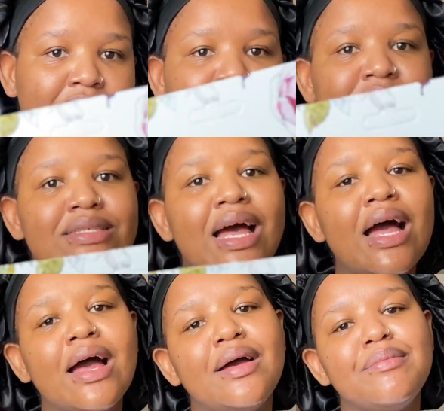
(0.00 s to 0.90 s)

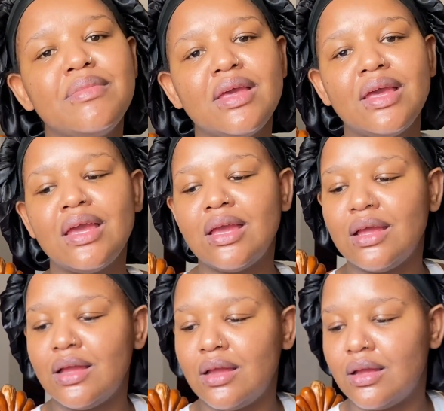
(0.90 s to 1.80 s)

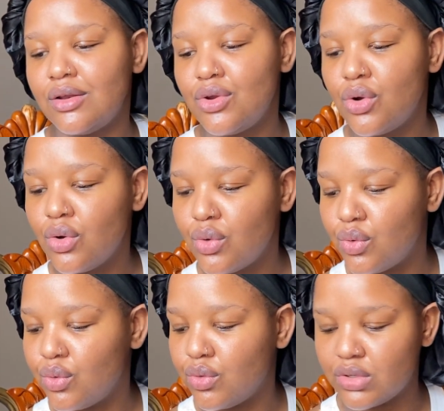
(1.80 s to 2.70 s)
Sami,
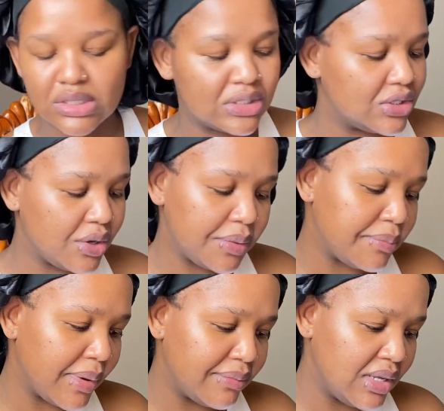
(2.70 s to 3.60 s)
no, you're disturbing
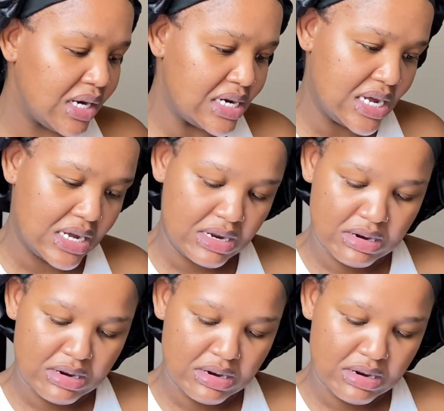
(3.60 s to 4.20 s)
Mommy Nana.